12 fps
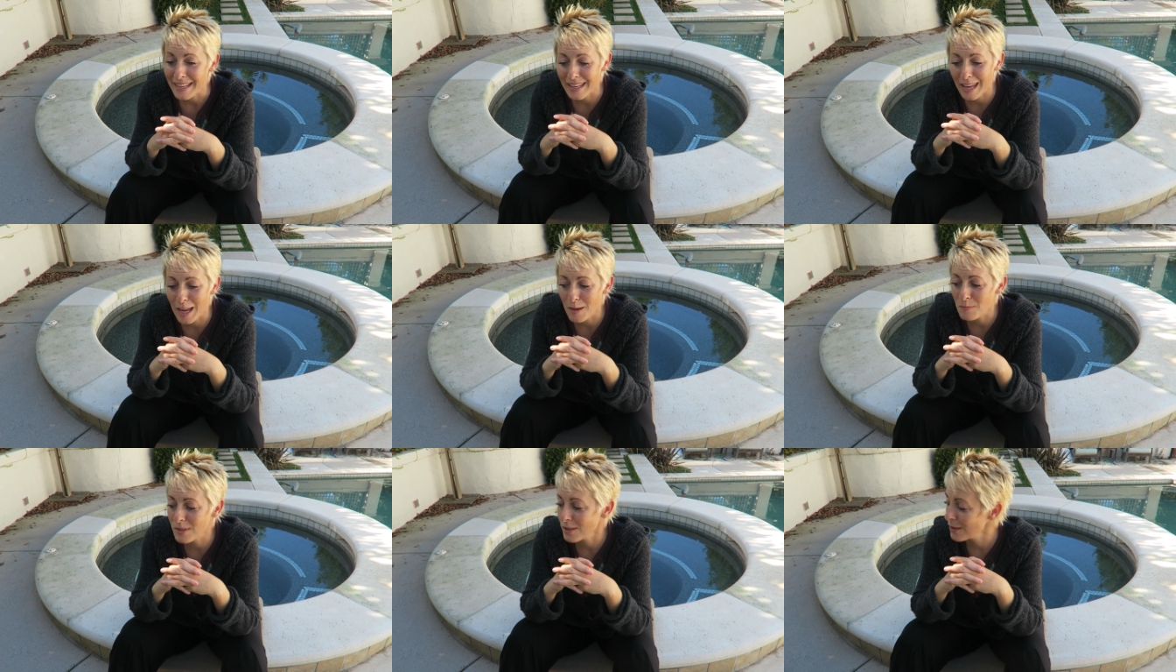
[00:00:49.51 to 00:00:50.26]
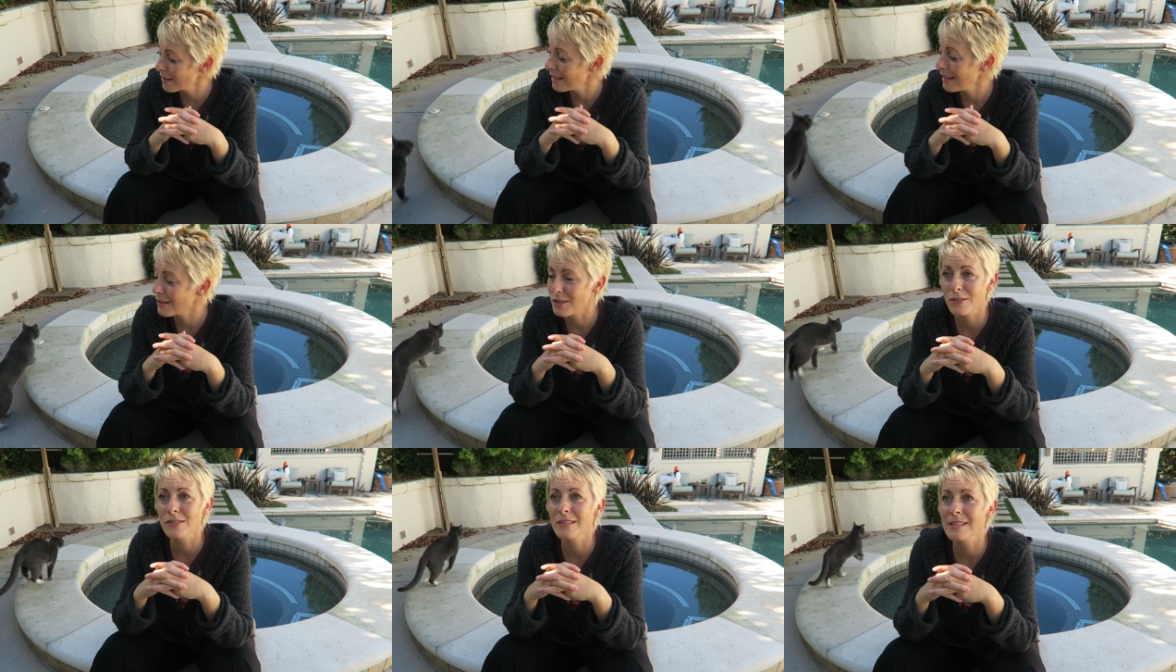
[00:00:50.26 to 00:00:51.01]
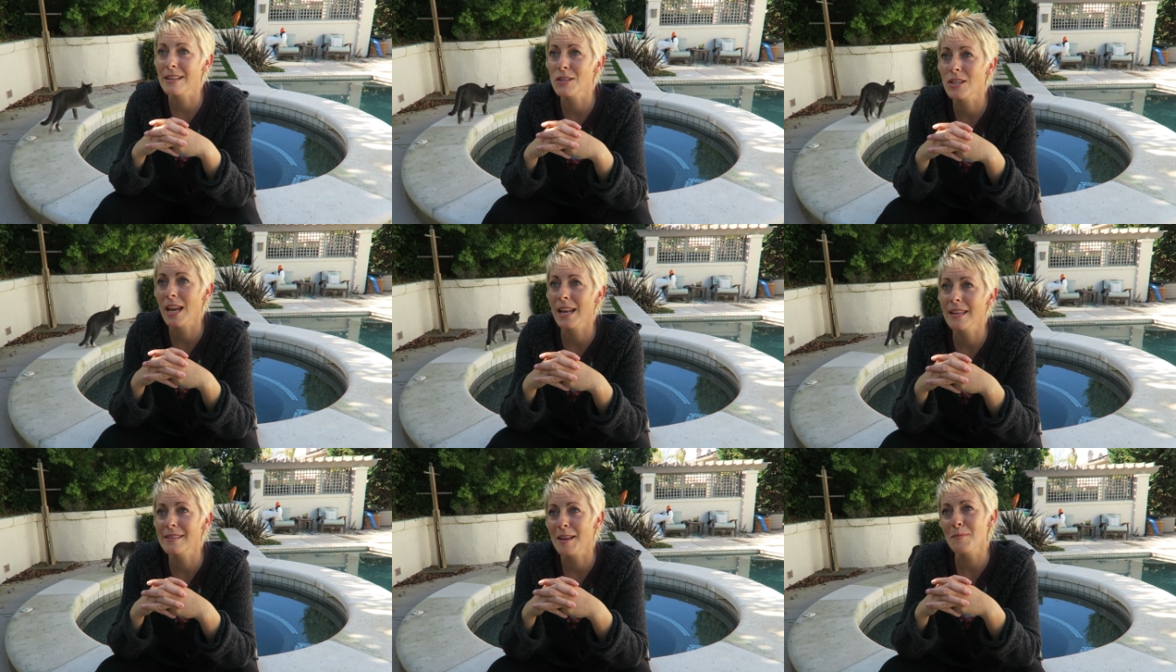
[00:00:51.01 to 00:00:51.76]
came to the eternal
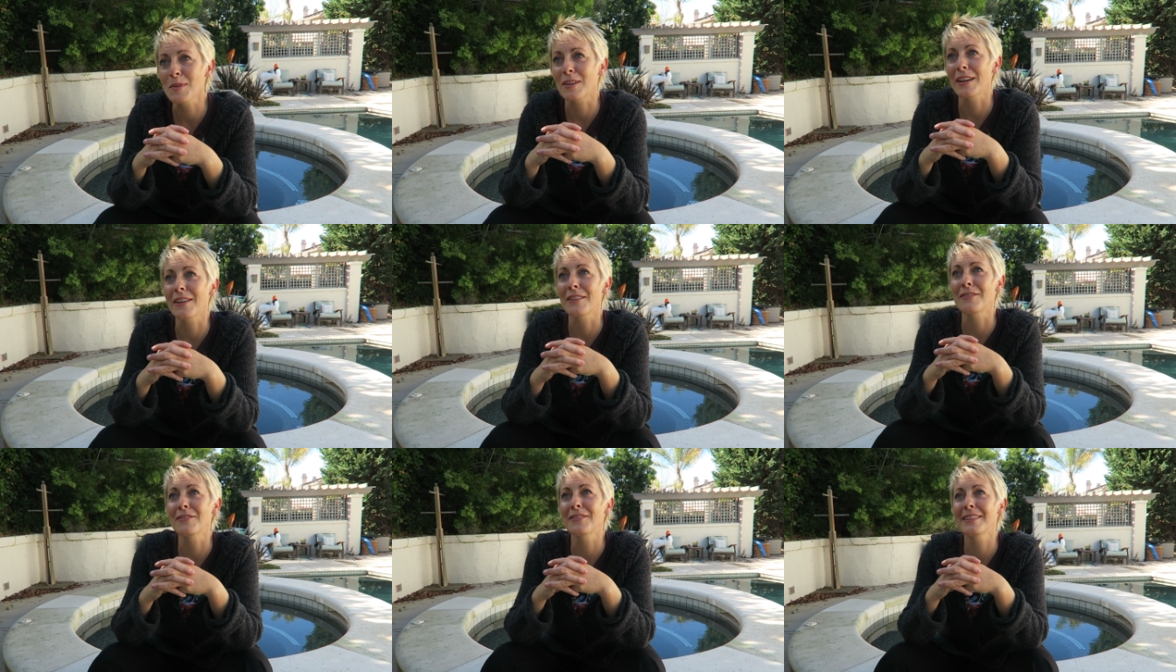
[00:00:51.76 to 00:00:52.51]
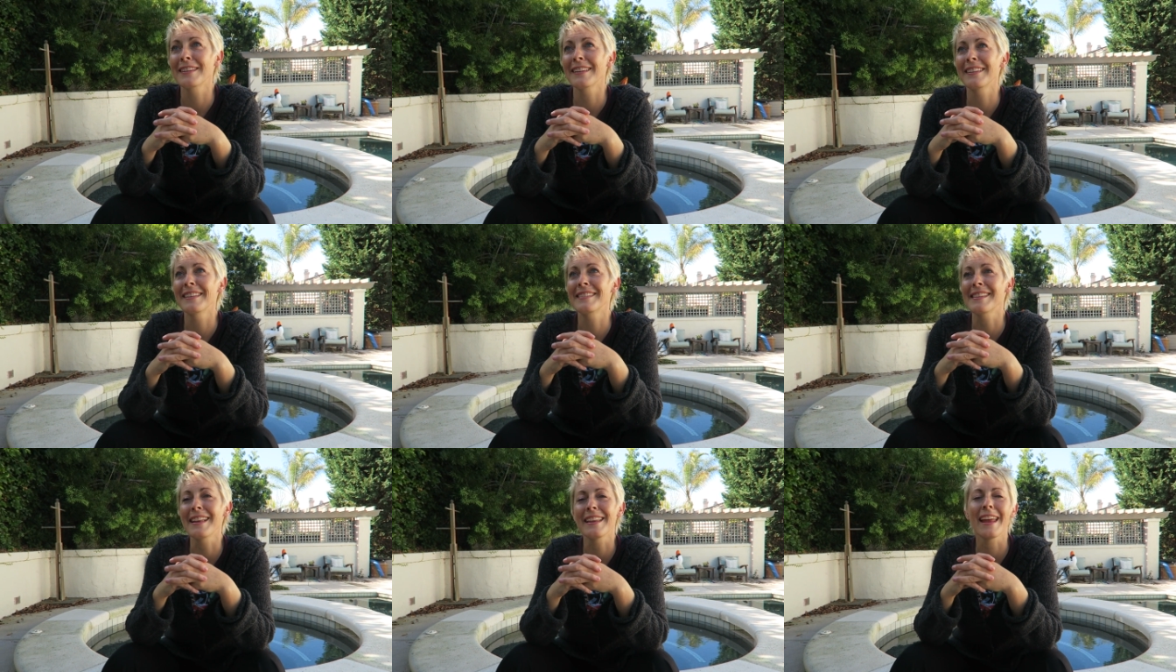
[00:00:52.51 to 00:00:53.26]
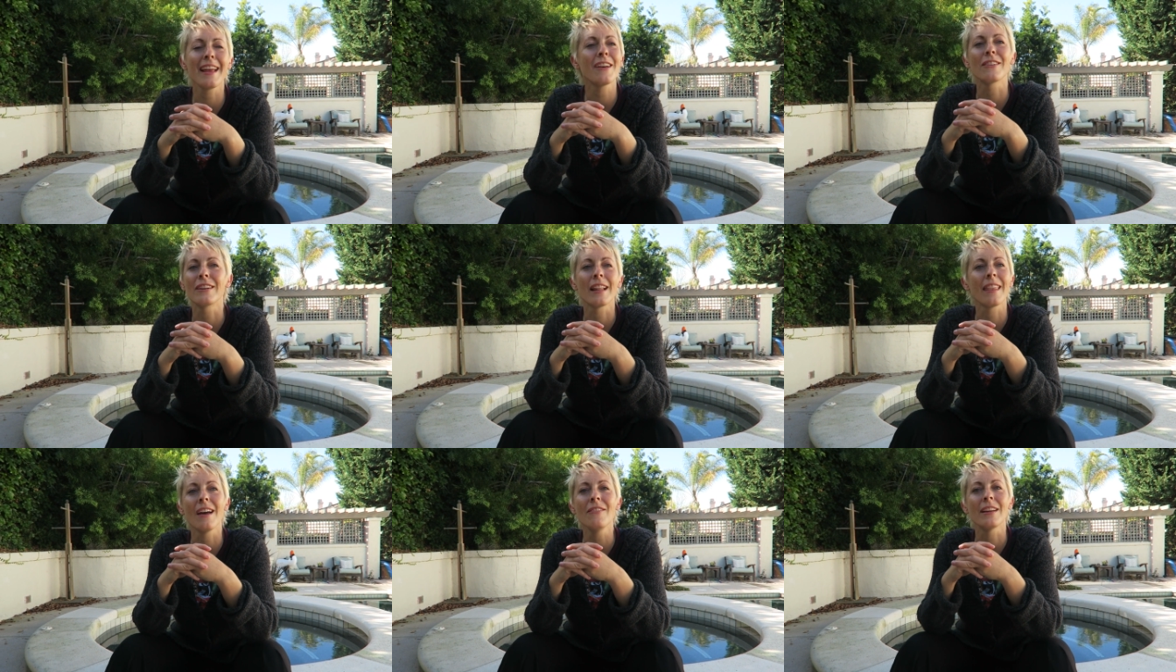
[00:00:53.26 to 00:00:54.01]
sunshine and summer of San Diego,
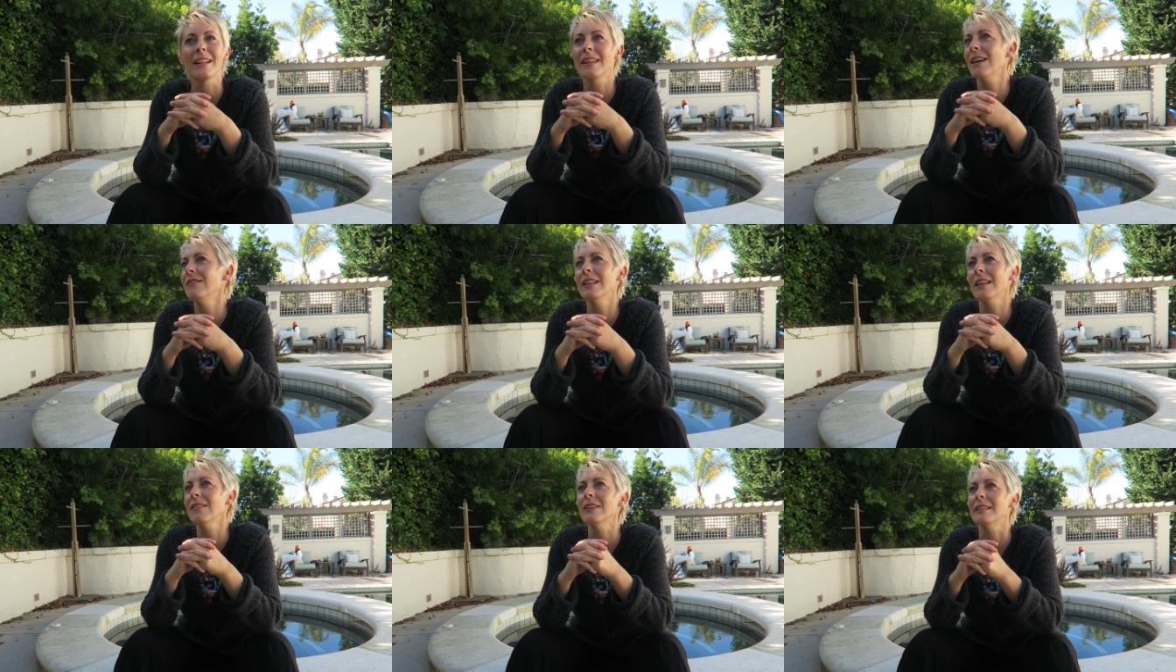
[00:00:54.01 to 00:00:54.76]
and love it, love it, love